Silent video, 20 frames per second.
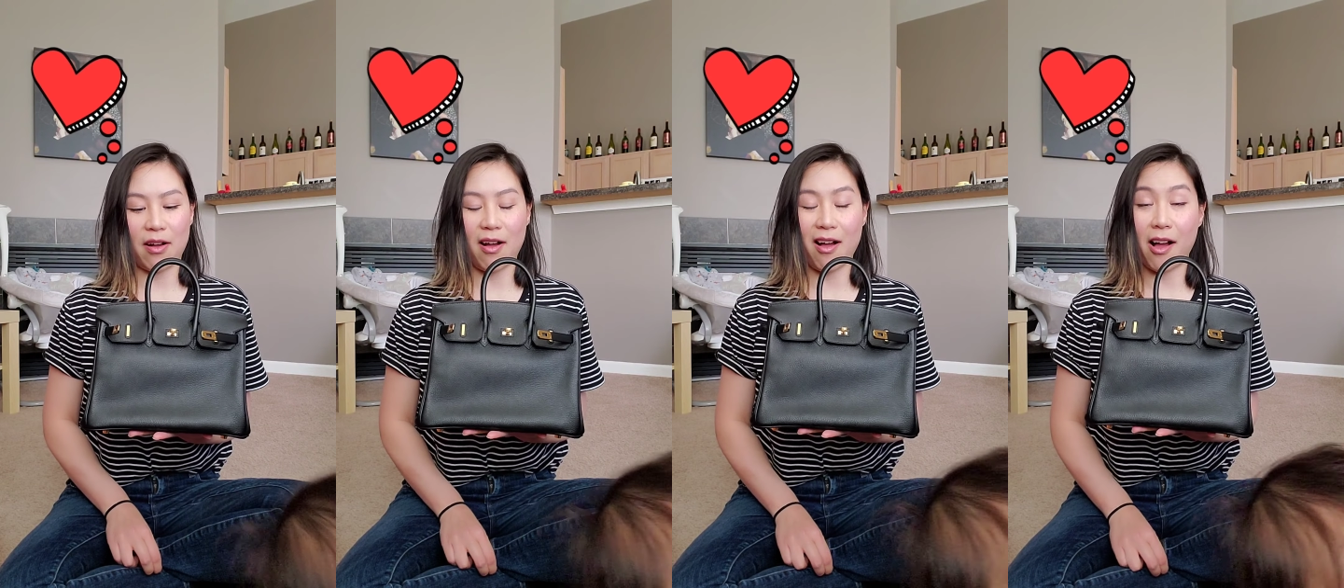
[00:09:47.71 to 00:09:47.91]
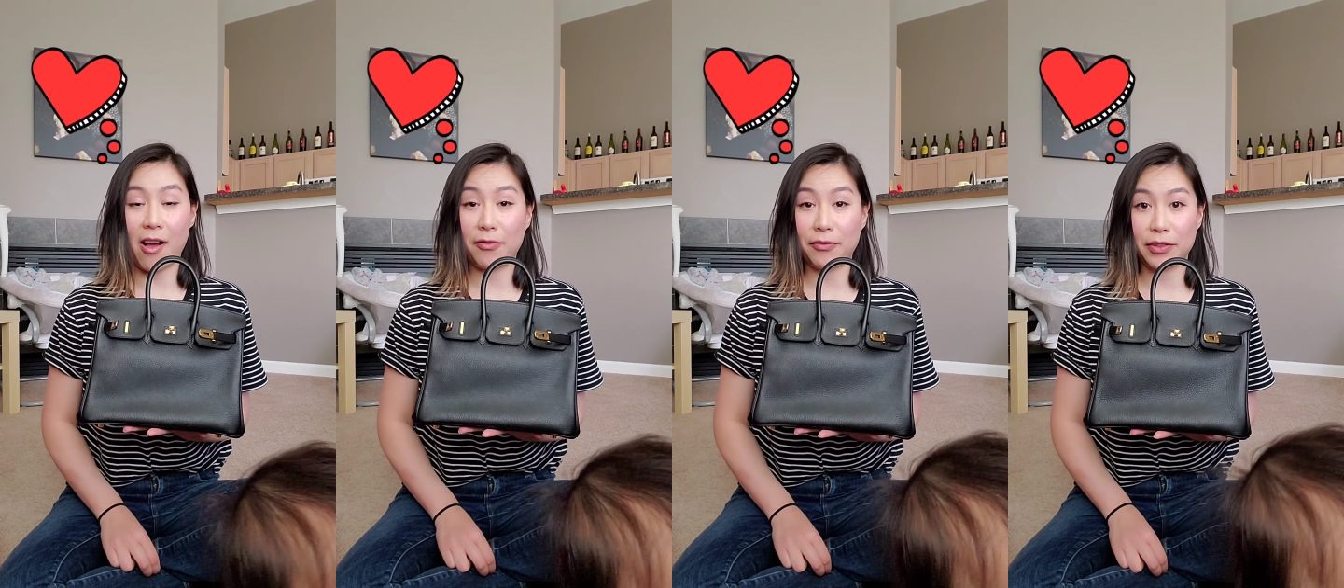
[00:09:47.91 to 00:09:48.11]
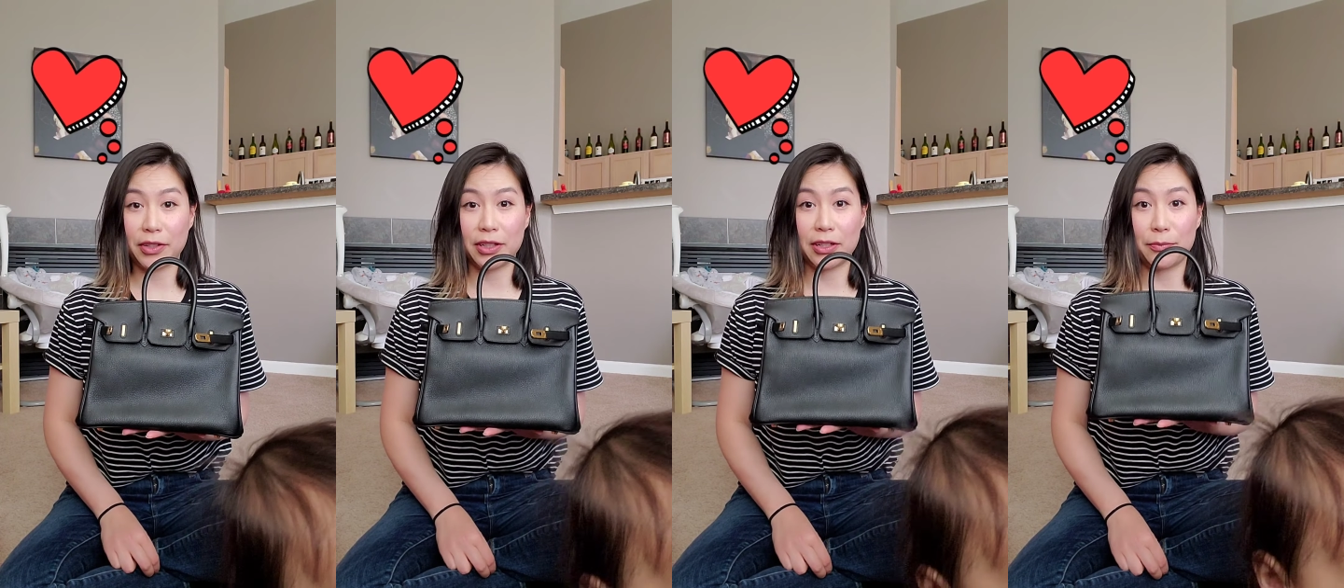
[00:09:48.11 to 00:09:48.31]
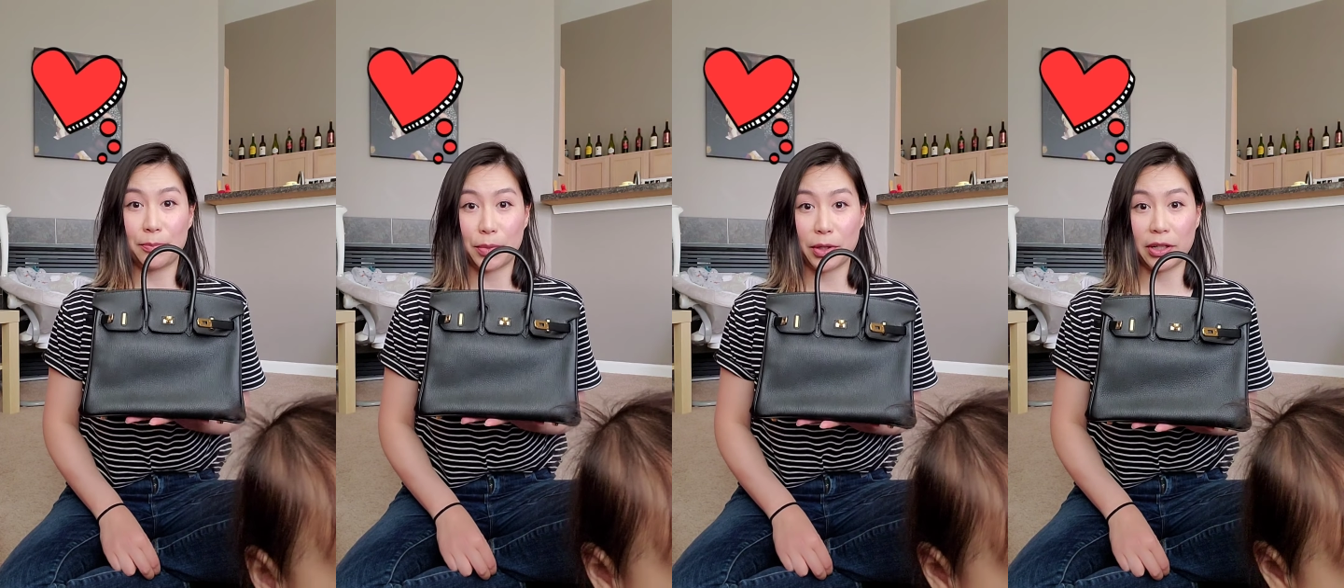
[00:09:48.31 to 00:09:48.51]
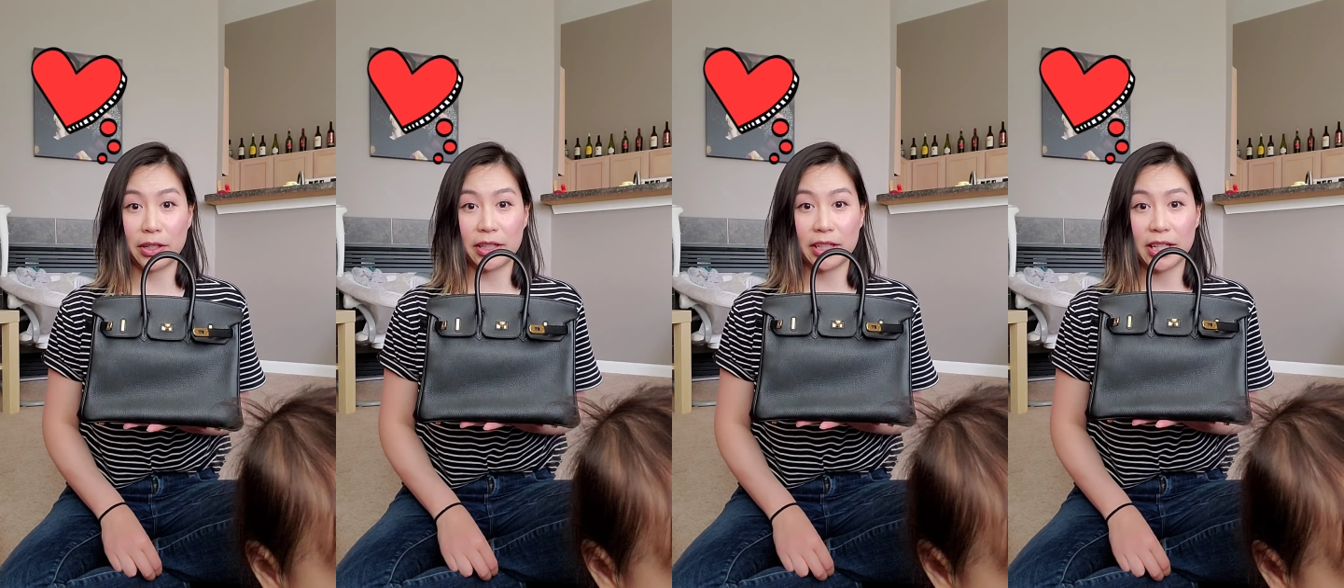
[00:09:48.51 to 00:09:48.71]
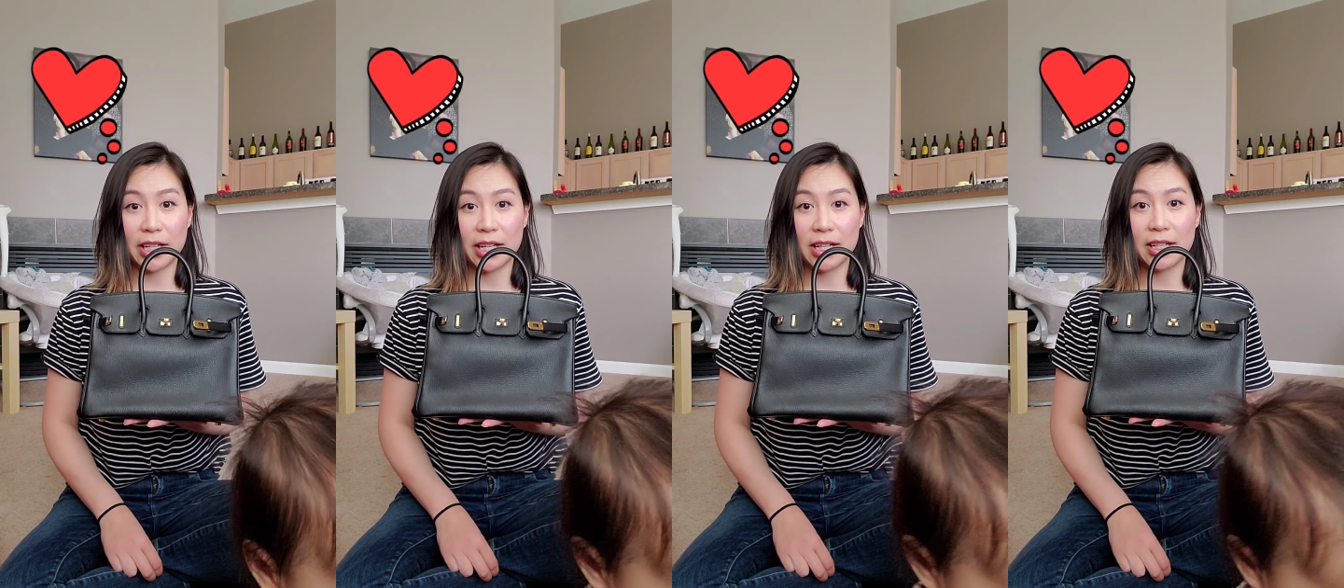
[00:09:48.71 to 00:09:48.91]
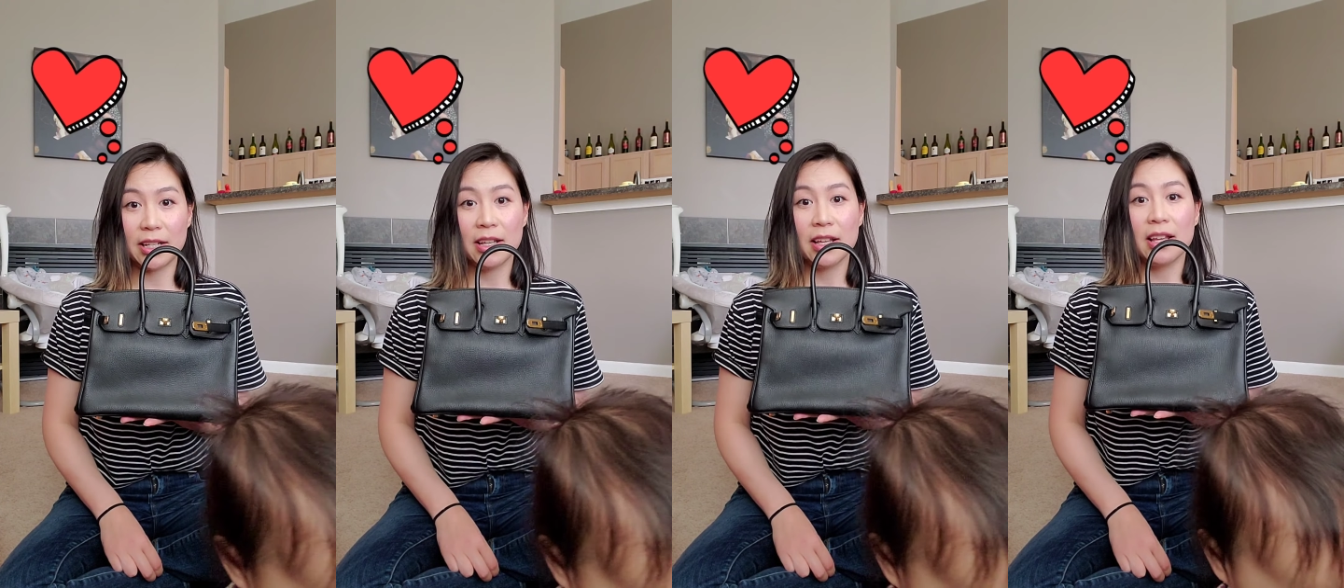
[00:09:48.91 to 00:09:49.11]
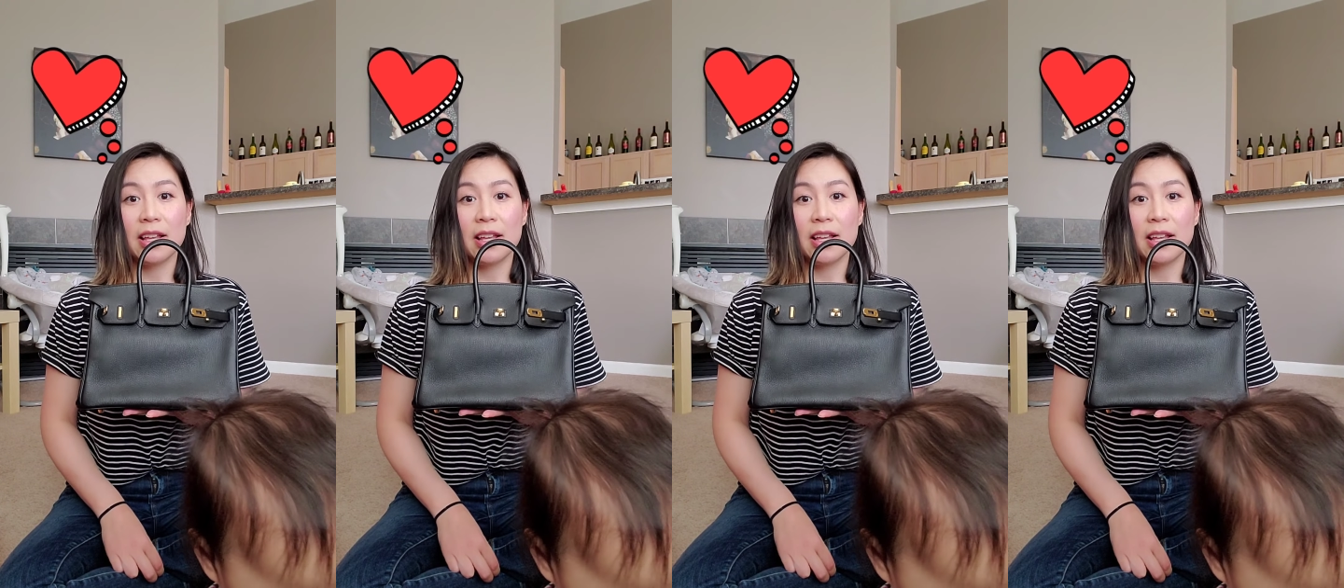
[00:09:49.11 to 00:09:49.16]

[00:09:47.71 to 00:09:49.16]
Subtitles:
offered a Birkin.